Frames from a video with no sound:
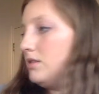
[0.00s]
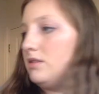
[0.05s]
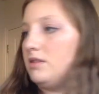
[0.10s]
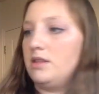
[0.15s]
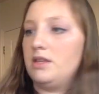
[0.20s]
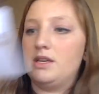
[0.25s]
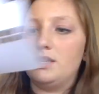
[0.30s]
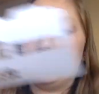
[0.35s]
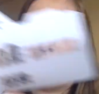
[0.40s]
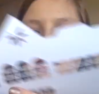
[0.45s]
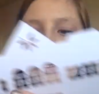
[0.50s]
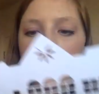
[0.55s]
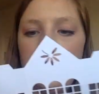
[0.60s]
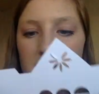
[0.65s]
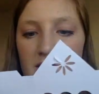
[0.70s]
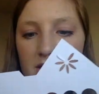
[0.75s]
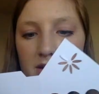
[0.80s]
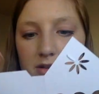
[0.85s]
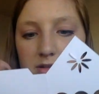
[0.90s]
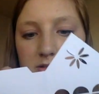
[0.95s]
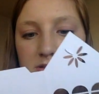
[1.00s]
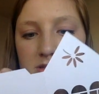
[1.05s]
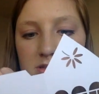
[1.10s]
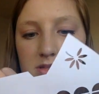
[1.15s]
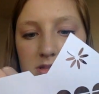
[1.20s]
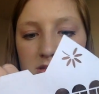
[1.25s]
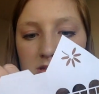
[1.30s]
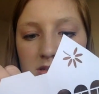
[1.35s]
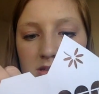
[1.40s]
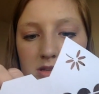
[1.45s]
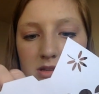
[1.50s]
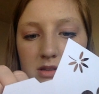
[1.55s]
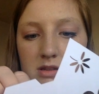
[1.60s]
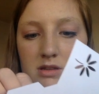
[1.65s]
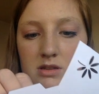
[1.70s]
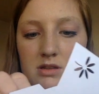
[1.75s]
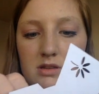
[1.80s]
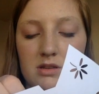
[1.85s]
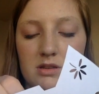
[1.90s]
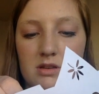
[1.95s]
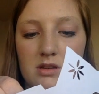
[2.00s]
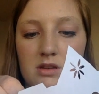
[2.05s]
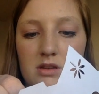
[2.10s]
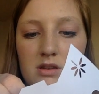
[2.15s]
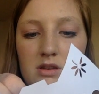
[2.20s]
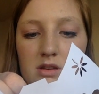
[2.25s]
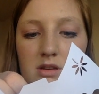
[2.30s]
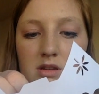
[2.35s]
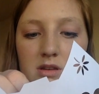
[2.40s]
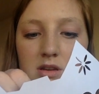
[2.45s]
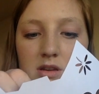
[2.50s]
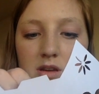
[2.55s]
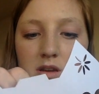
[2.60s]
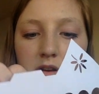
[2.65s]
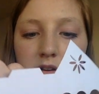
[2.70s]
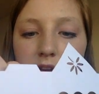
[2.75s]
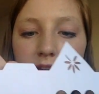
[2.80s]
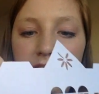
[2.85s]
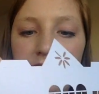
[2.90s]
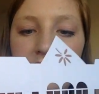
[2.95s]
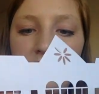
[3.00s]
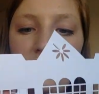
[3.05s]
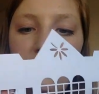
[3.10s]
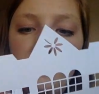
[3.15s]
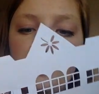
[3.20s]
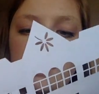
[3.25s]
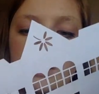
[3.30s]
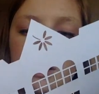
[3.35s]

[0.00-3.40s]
This house. Okay, so if it